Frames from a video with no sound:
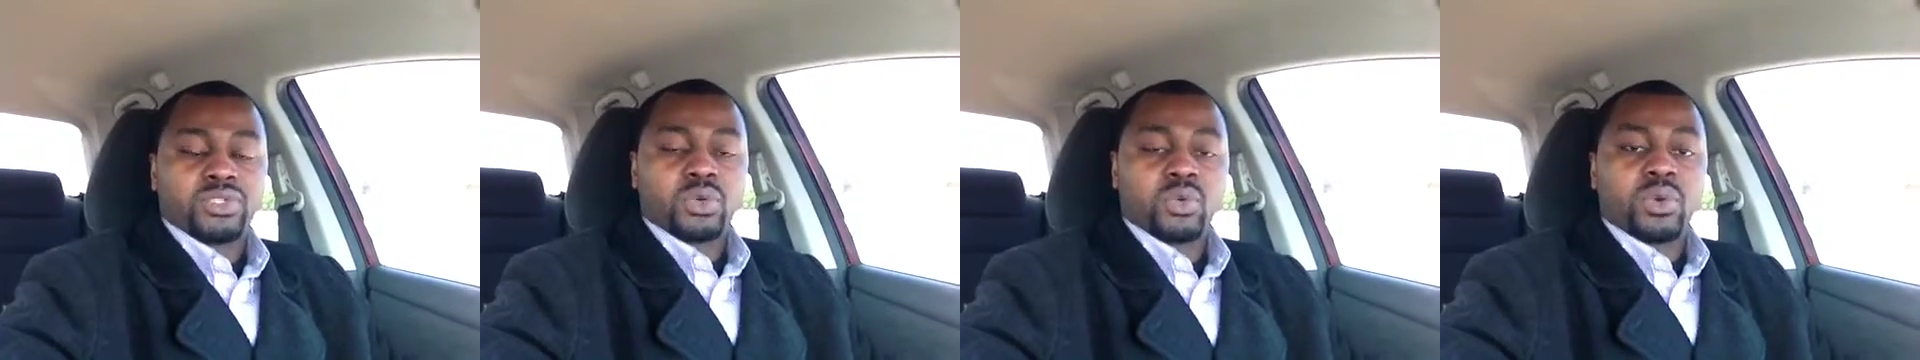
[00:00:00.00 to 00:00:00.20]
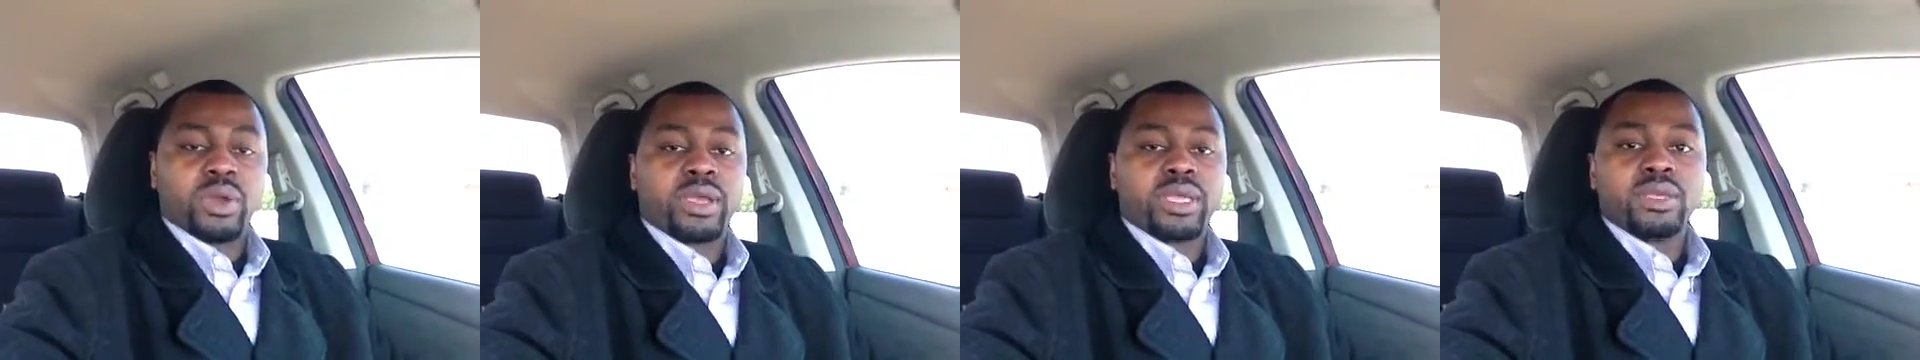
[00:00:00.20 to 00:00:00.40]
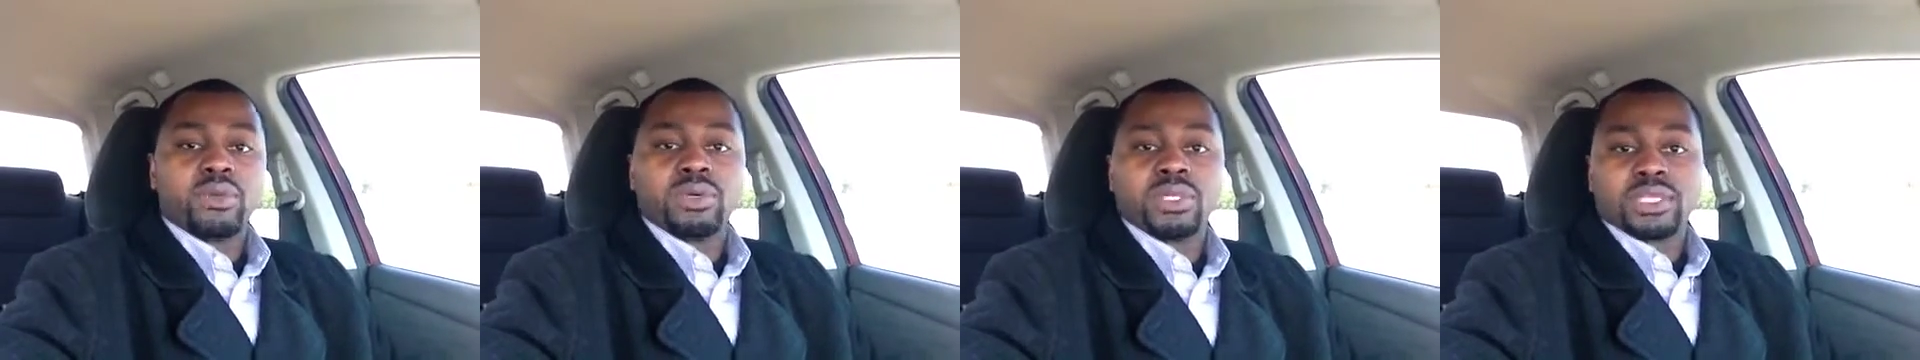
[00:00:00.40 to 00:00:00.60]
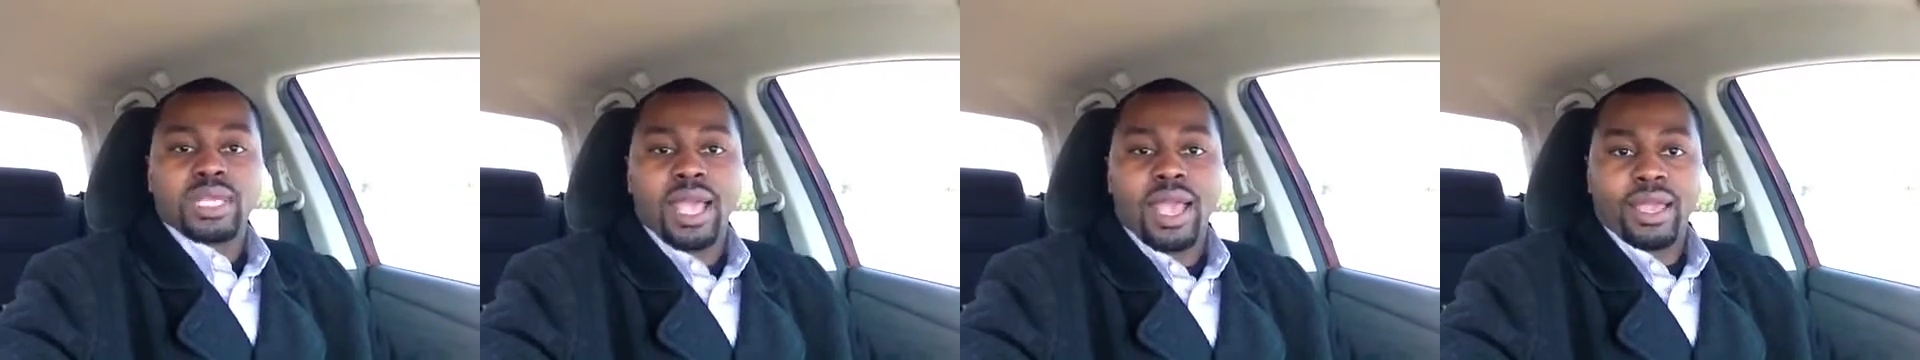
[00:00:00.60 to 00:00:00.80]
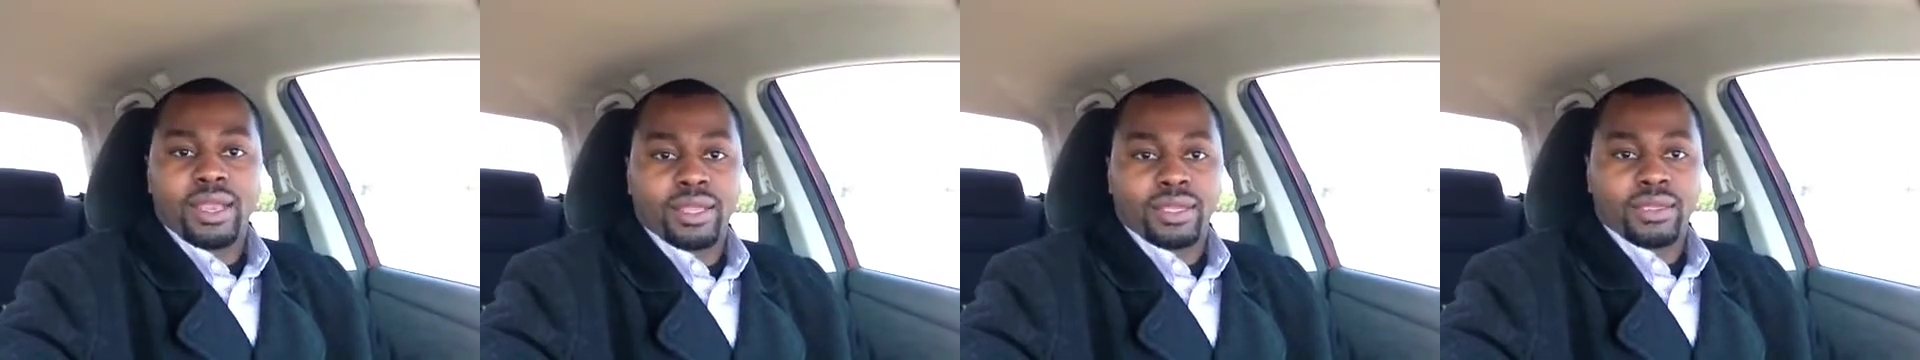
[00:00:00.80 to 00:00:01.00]
to where he was
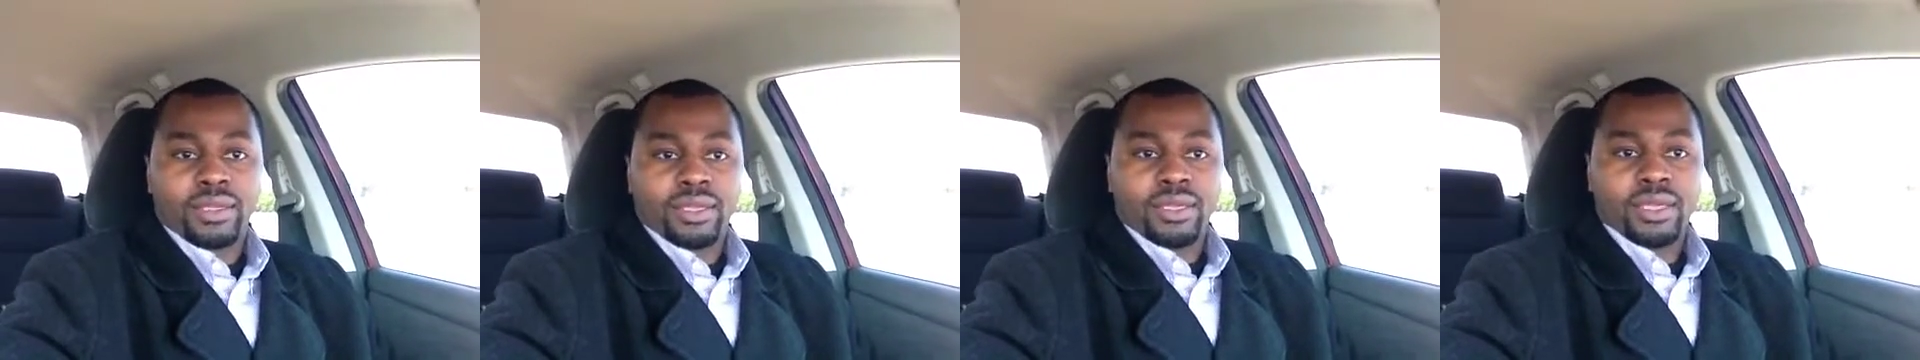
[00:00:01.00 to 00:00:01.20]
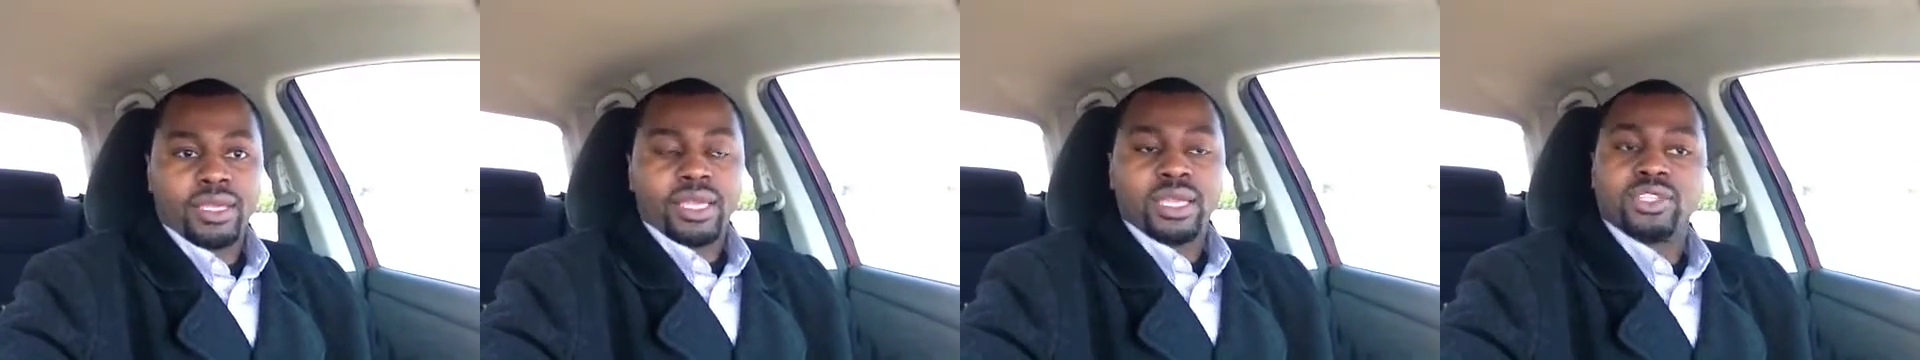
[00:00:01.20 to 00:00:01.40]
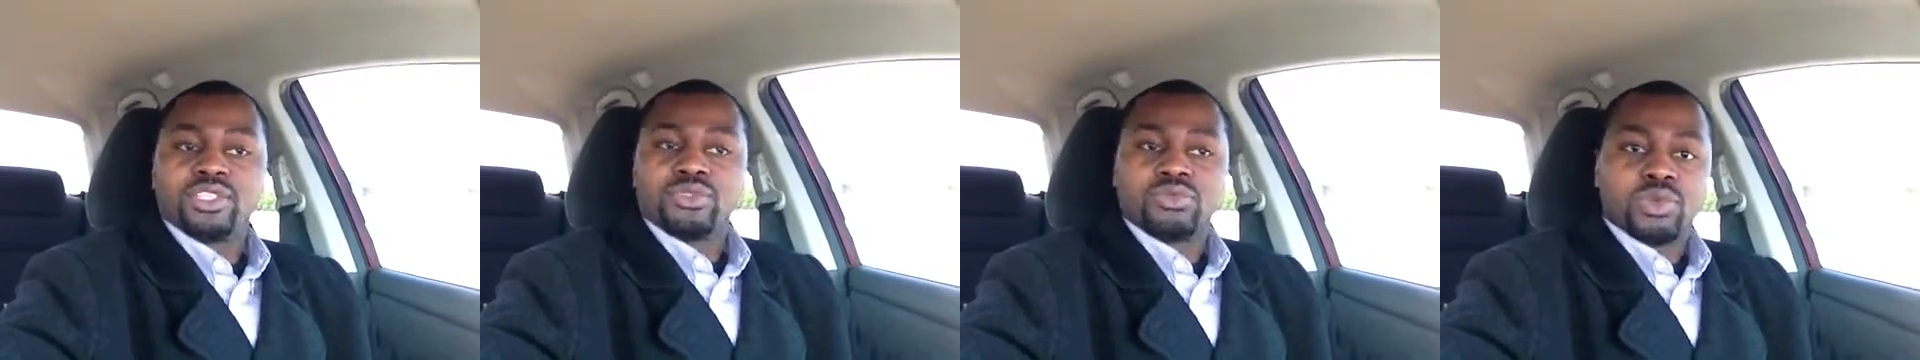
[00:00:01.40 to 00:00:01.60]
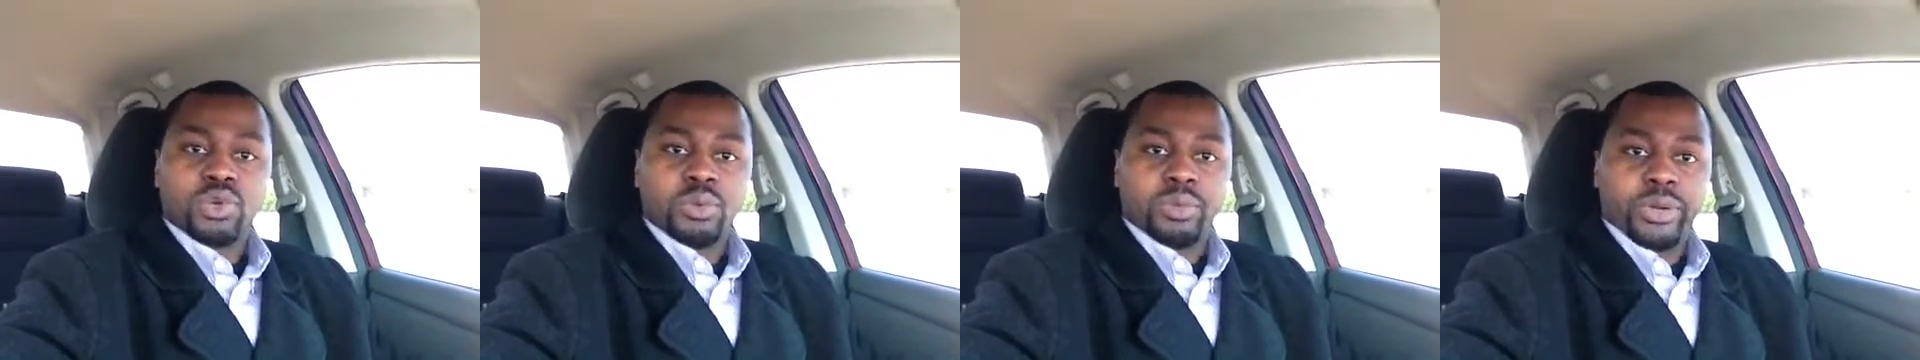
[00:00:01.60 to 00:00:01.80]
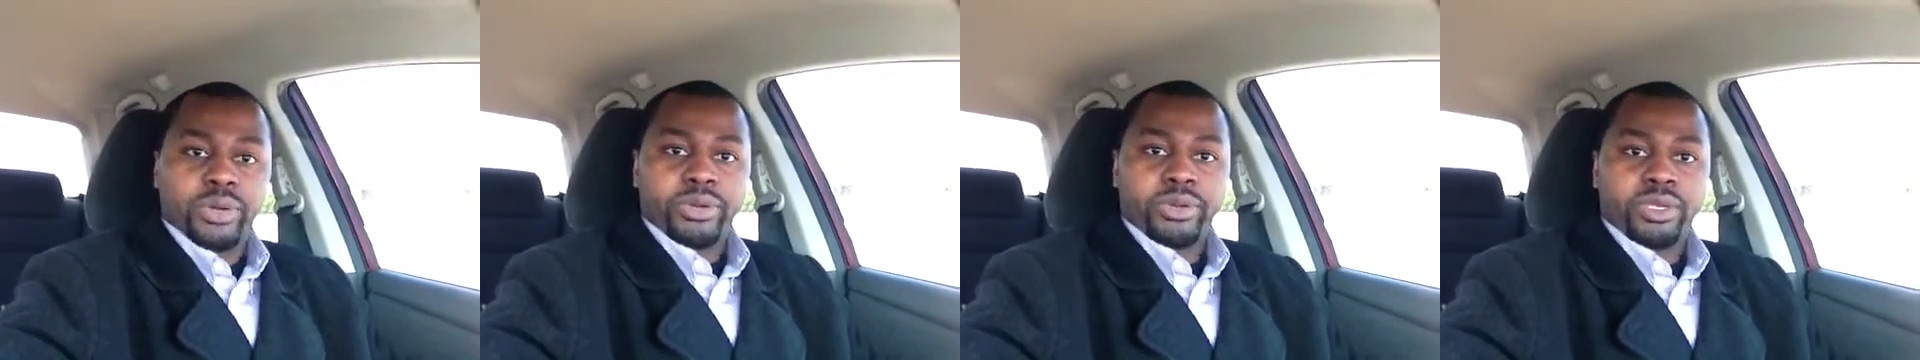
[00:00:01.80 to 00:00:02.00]
hiding. It's
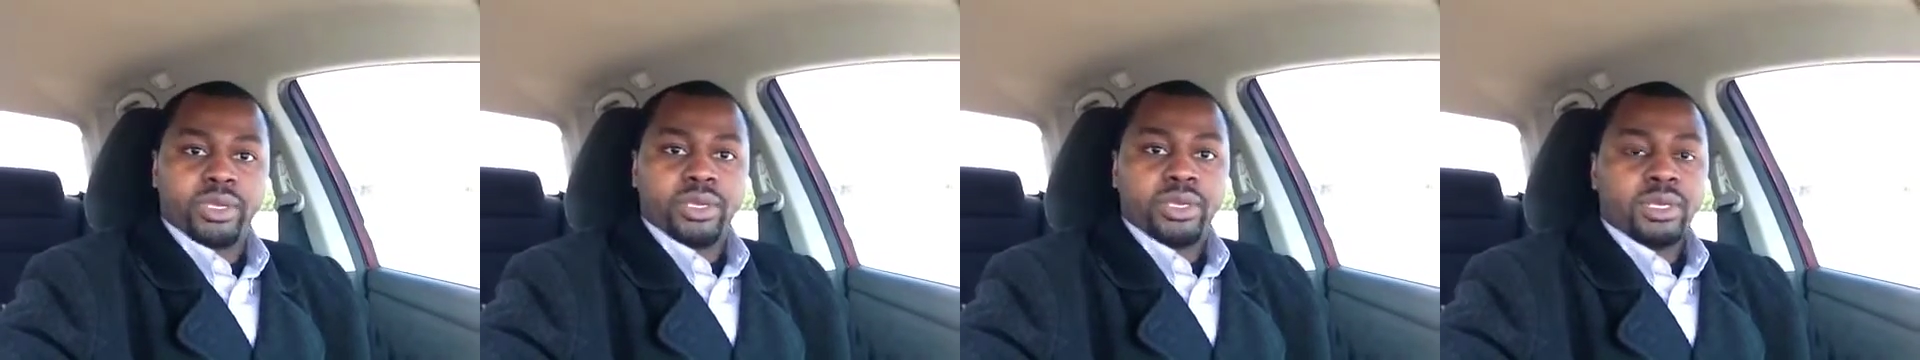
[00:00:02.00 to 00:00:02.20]
rumored.